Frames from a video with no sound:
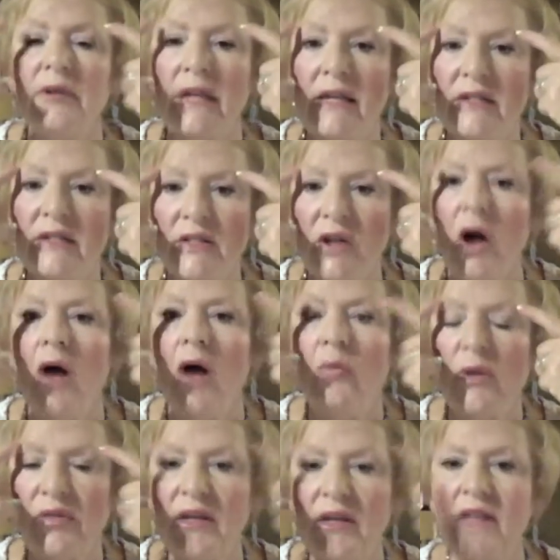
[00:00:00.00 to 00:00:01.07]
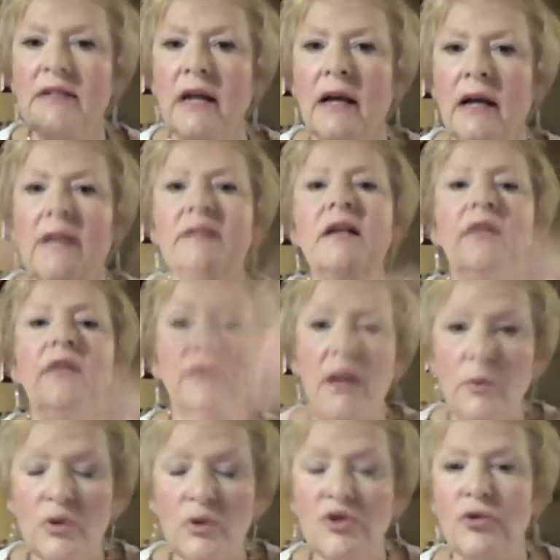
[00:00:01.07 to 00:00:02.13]
He saw with these eyes they
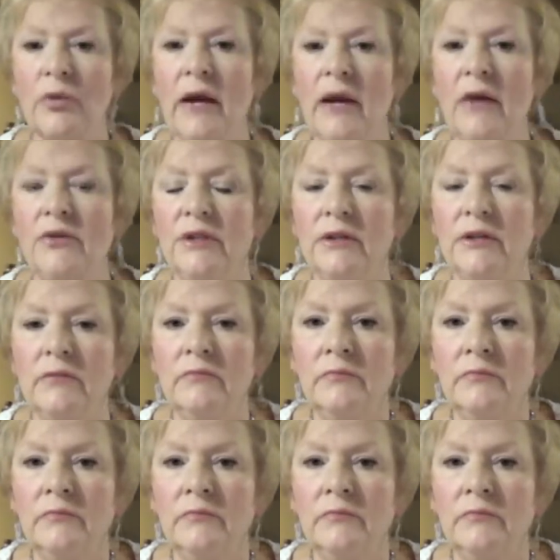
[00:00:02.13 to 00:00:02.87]
were surrounded.